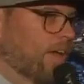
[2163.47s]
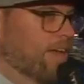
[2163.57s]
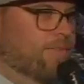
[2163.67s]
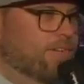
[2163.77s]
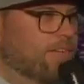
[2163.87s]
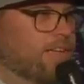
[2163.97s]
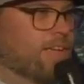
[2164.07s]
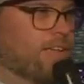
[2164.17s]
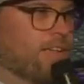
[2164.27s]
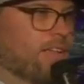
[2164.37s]
On every
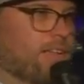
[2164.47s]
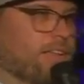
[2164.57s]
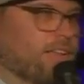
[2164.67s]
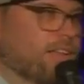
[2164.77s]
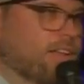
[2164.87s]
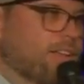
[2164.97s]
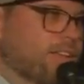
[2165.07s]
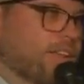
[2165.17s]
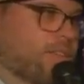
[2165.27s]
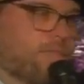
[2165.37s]

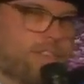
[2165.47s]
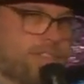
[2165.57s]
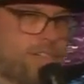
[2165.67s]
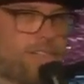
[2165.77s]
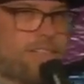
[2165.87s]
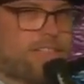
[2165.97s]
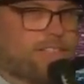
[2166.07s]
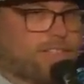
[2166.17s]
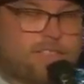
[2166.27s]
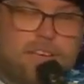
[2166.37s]
adventure,
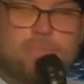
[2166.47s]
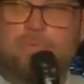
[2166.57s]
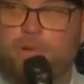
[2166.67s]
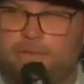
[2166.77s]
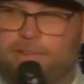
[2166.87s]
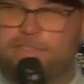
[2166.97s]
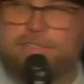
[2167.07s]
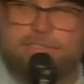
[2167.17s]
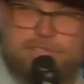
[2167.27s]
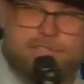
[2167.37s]
because there's going to be more
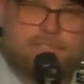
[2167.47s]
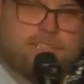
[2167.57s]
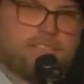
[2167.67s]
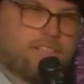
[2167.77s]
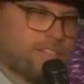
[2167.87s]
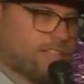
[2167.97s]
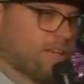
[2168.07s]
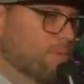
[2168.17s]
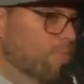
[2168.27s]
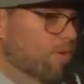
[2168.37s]
adventures. There's going
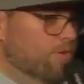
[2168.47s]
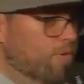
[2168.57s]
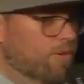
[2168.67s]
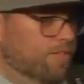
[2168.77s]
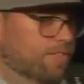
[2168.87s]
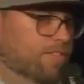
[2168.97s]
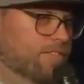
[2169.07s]
to be more doors.